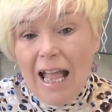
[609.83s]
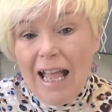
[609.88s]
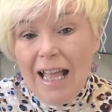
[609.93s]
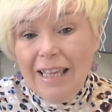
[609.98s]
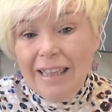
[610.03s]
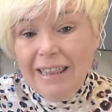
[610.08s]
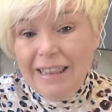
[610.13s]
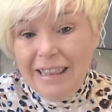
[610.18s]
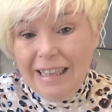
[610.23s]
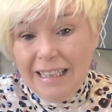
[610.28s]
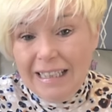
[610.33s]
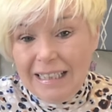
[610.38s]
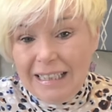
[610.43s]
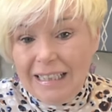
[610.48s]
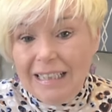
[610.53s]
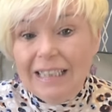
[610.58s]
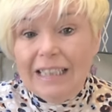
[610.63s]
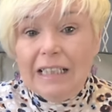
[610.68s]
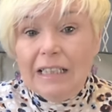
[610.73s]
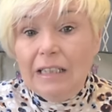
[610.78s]
I
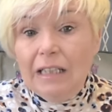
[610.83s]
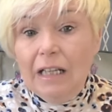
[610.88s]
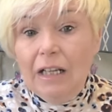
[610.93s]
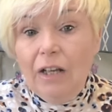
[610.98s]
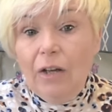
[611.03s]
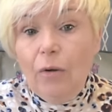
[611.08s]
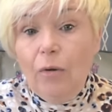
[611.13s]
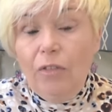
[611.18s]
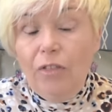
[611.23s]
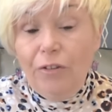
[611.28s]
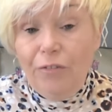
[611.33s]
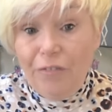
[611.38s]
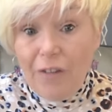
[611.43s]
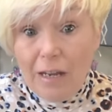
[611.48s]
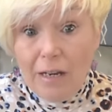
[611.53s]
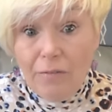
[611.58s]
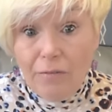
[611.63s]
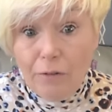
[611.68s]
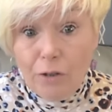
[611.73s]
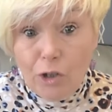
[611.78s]
think the
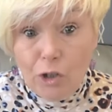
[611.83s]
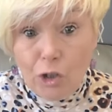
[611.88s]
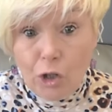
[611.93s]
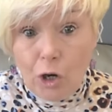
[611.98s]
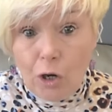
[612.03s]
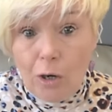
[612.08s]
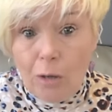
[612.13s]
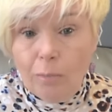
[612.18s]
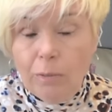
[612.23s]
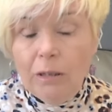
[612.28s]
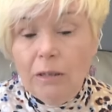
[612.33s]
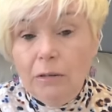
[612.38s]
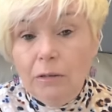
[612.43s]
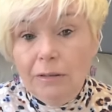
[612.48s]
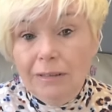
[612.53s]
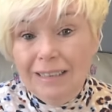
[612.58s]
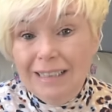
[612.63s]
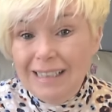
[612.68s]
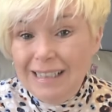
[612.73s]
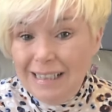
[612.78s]
favourite shop,
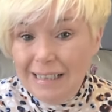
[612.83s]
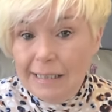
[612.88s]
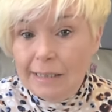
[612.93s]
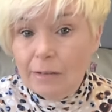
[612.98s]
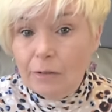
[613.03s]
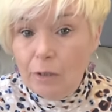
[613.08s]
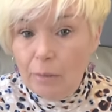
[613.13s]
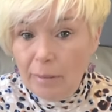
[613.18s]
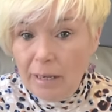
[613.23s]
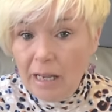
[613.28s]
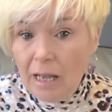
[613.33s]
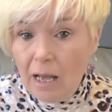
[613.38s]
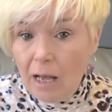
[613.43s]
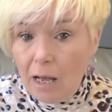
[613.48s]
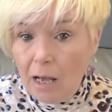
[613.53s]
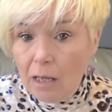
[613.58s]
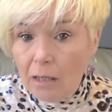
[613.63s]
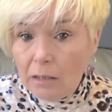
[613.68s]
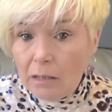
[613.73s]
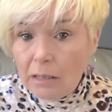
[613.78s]
this is going to be
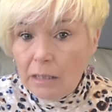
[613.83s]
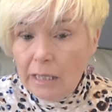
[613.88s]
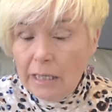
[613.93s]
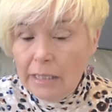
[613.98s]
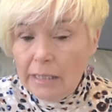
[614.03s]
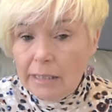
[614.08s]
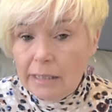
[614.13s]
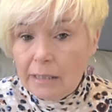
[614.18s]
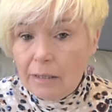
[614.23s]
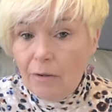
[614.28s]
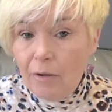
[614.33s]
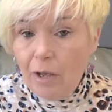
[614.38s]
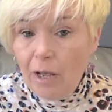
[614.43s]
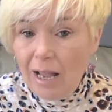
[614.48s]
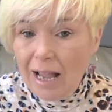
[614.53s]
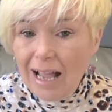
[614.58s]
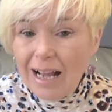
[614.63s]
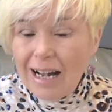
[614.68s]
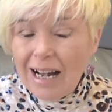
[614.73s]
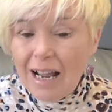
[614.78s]
hard. It's
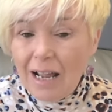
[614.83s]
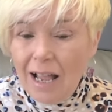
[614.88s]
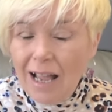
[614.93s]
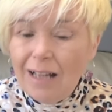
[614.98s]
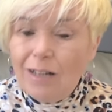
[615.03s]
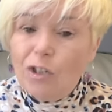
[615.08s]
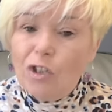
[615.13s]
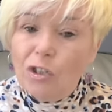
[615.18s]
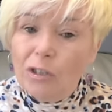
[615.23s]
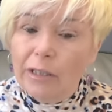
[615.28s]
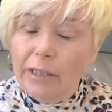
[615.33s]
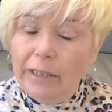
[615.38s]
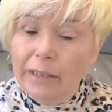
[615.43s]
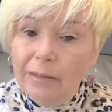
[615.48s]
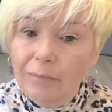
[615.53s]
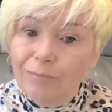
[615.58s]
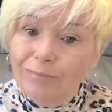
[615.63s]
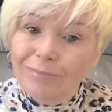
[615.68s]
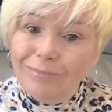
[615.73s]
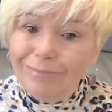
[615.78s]

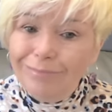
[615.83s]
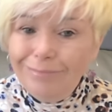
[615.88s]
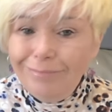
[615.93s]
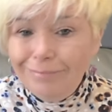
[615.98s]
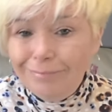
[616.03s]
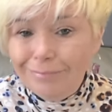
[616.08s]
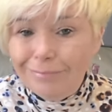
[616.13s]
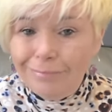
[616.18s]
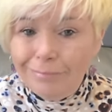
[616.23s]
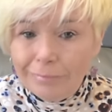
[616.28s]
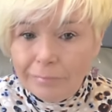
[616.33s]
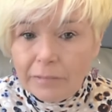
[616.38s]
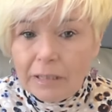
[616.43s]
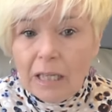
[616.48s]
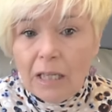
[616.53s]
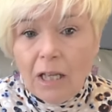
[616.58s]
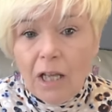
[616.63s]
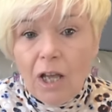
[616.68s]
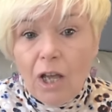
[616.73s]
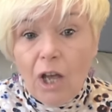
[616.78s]
actually,
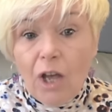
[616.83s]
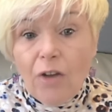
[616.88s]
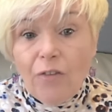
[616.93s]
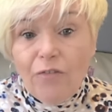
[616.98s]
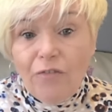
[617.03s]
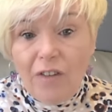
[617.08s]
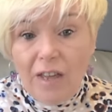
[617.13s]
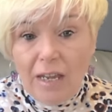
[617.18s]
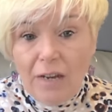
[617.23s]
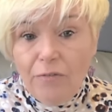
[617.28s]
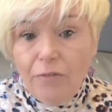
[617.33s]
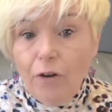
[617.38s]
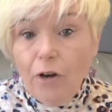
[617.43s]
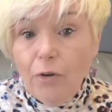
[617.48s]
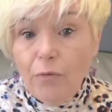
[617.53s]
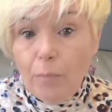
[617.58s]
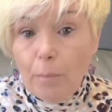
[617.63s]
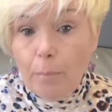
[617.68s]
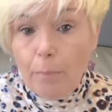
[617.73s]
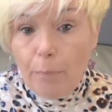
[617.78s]
favourite